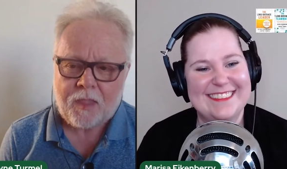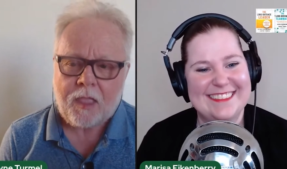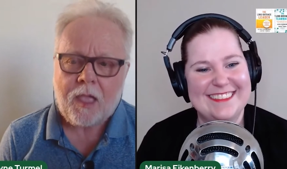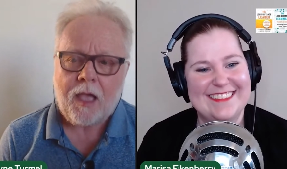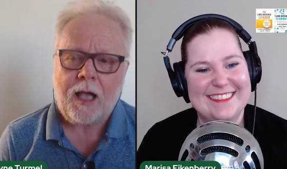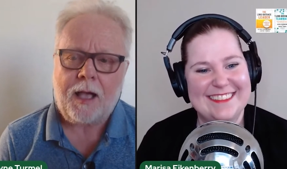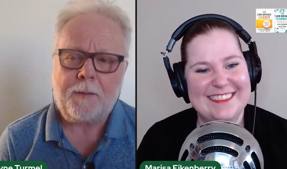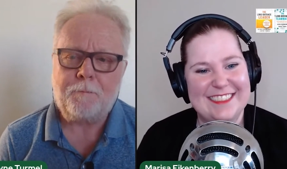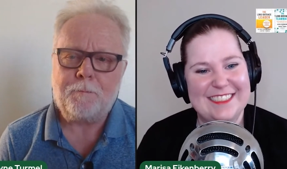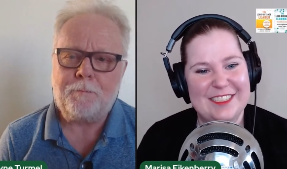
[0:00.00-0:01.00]

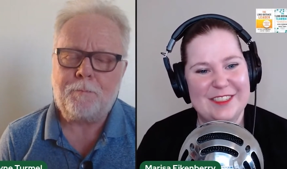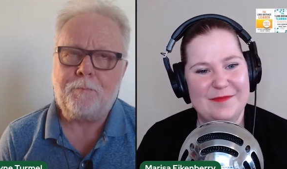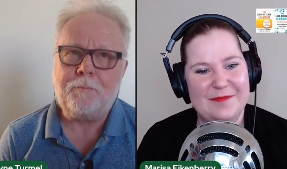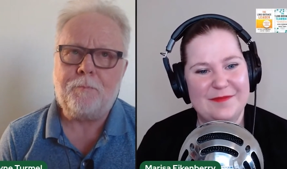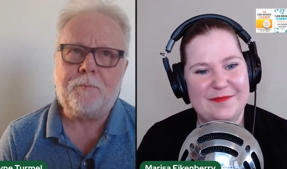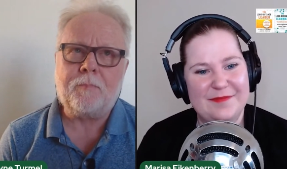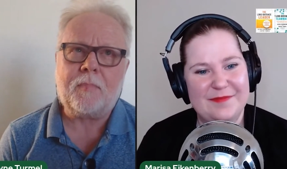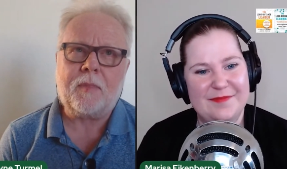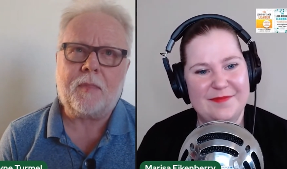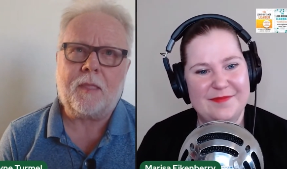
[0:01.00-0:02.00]
No one is speaking in this clip.